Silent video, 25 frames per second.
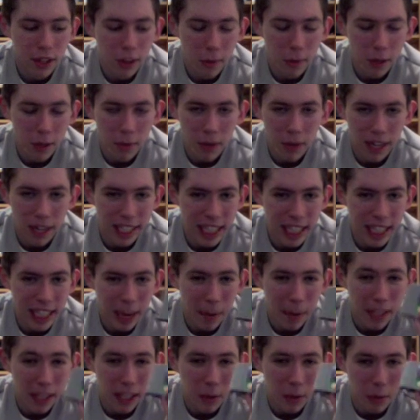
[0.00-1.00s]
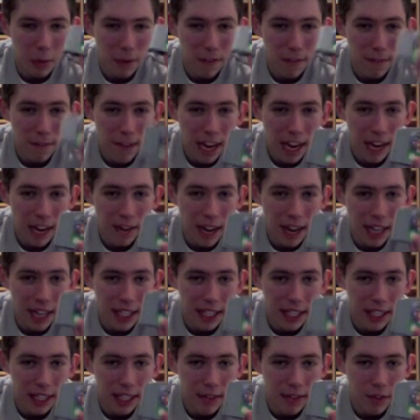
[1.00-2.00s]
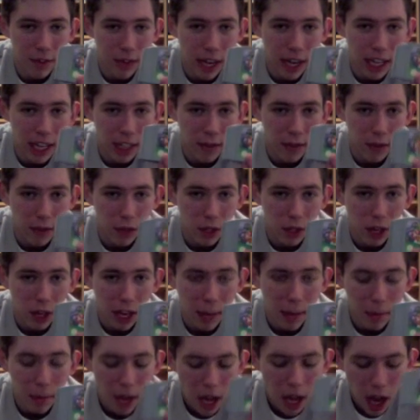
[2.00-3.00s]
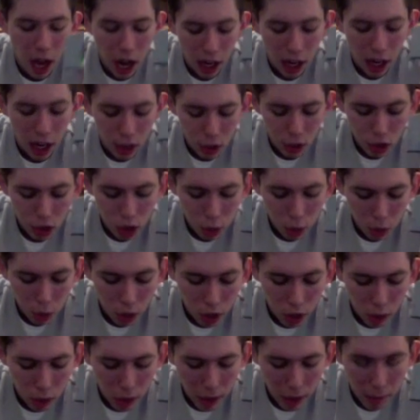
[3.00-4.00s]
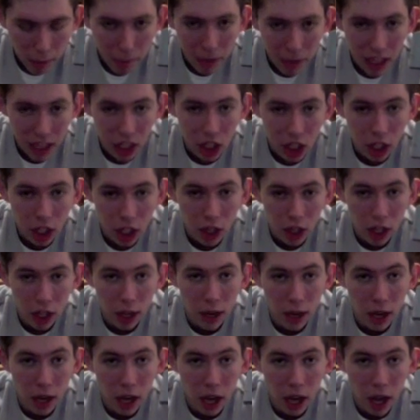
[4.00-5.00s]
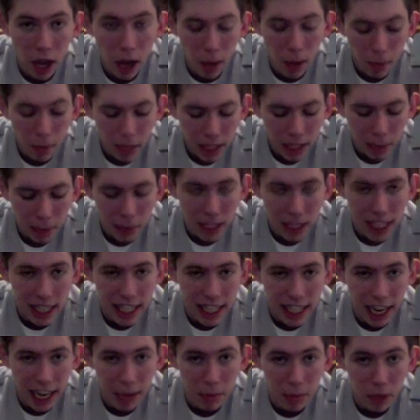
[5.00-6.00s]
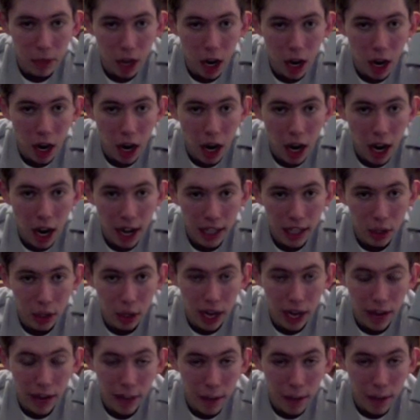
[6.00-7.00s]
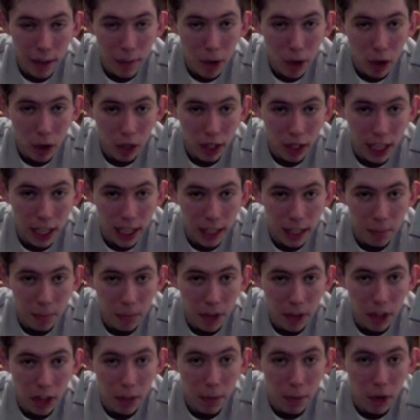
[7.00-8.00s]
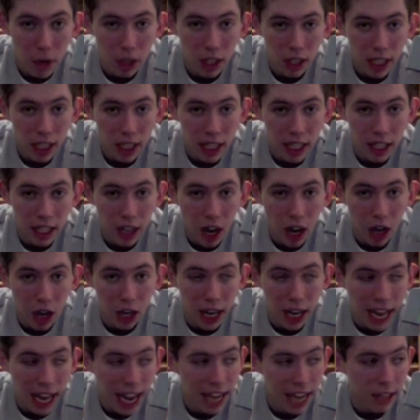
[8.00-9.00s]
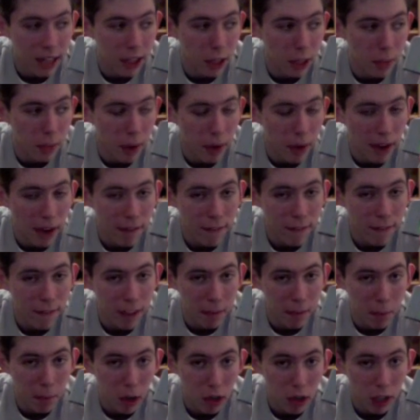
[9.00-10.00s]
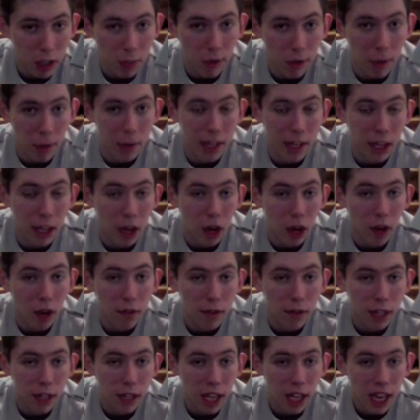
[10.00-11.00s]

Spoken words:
much more I can say about this. It's one of my favourite N64 games of all time. I do just want to mention that some of these games do have their boxes, but the boxes aren't at hand at the moment. I think most of them are up in the loft,